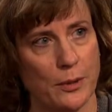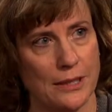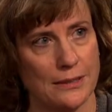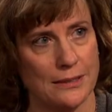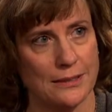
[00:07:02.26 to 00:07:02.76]

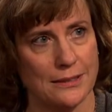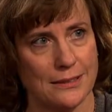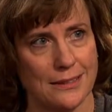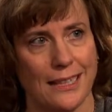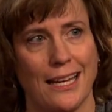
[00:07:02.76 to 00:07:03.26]
basis,
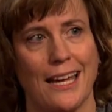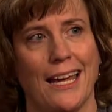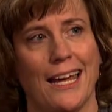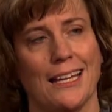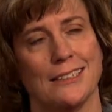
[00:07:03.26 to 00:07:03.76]

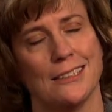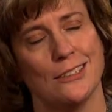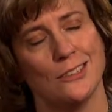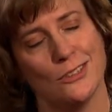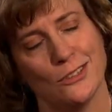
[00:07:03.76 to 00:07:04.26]
and
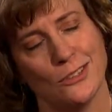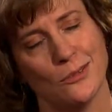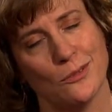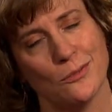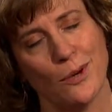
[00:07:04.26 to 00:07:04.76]

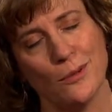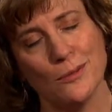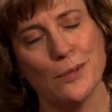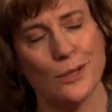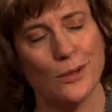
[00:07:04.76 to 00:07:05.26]

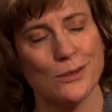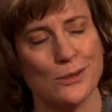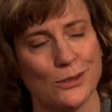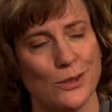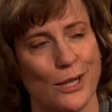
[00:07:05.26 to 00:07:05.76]
probably
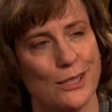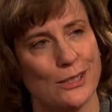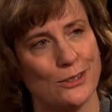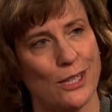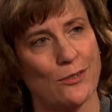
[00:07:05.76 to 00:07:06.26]
also trying to
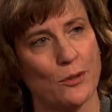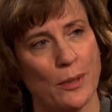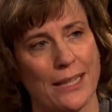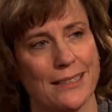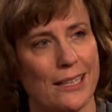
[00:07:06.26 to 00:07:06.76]
drive your
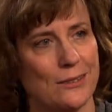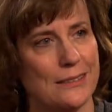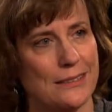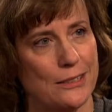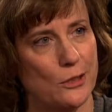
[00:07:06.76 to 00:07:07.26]
pain down to
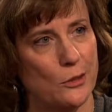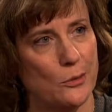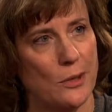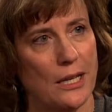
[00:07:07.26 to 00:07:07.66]
zero.